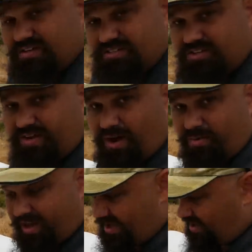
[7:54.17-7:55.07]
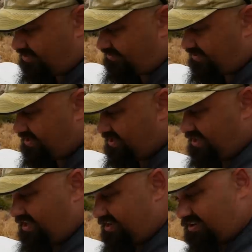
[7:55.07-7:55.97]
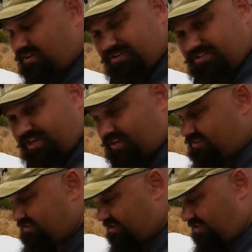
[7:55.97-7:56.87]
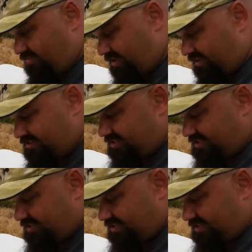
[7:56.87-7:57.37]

So now we have, in clear gel, in real